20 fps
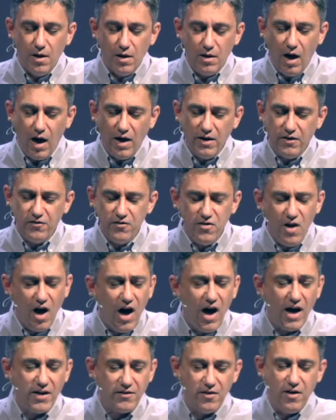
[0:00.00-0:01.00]
God is
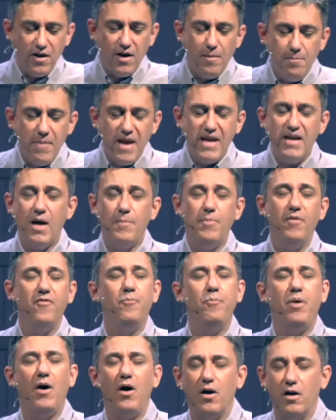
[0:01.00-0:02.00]
not made up
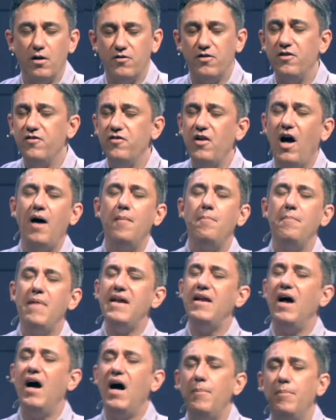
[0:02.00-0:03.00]
of parts. He's not
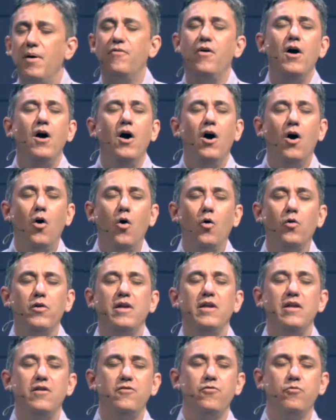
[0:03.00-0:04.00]
made up of
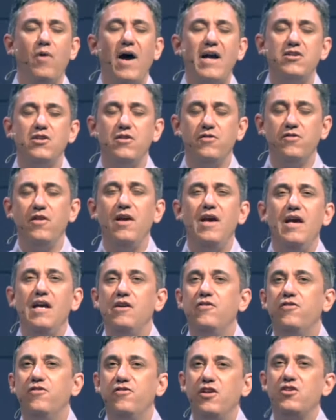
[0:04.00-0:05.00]
holiness, righteousness.
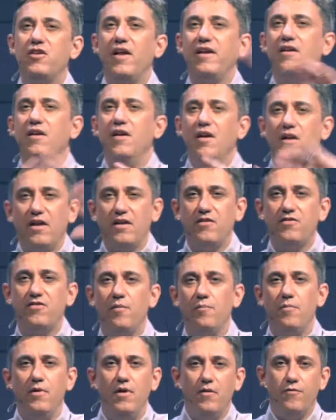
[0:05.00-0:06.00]
You stitch it like, like
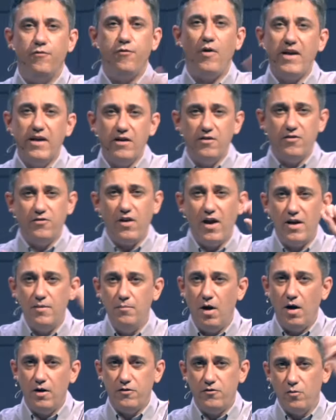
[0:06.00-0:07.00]
some Frankenstein
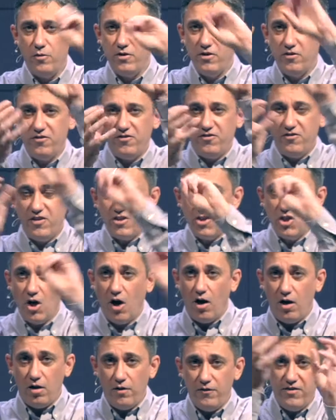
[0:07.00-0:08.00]
monster where you stitch
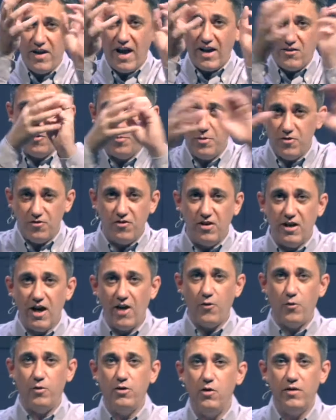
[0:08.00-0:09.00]
all of these attributes
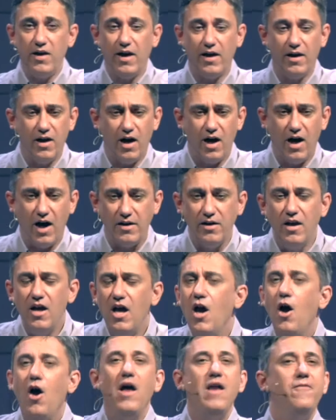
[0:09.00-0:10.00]
together and you get God.
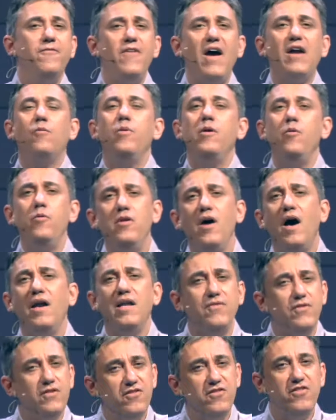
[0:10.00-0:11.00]
In fact, we would not
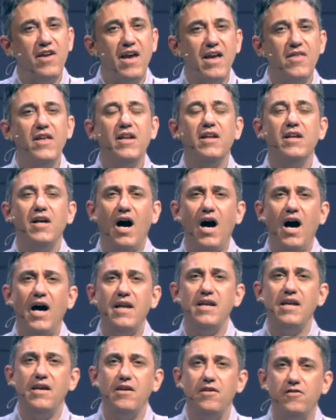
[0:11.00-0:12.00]
even say that God
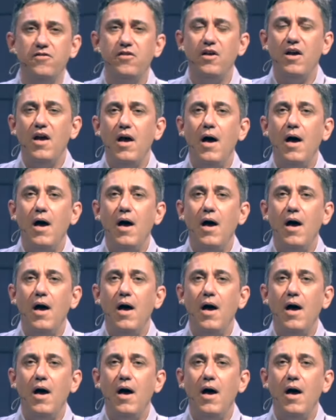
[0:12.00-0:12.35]
is